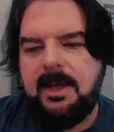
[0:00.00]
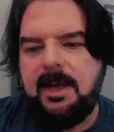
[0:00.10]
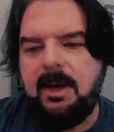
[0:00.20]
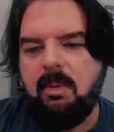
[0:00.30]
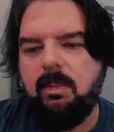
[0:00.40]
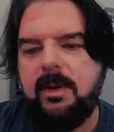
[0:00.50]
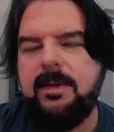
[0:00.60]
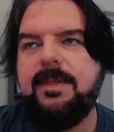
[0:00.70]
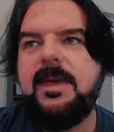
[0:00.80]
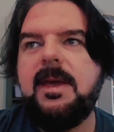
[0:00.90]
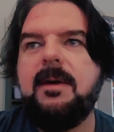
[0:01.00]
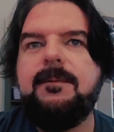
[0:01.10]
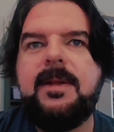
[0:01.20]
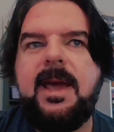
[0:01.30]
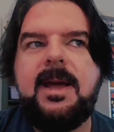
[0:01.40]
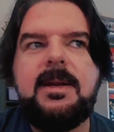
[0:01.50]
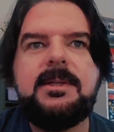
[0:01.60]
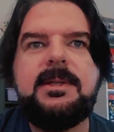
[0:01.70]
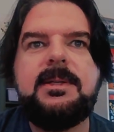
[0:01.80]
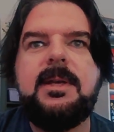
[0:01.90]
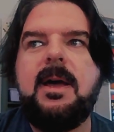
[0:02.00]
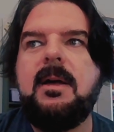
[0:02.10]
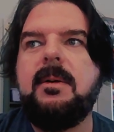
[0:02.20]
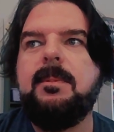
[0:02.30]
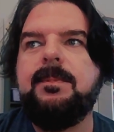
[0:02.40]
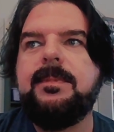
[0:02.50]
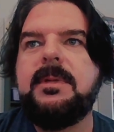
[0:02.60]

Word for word: uh, with the uh, Fanatics um,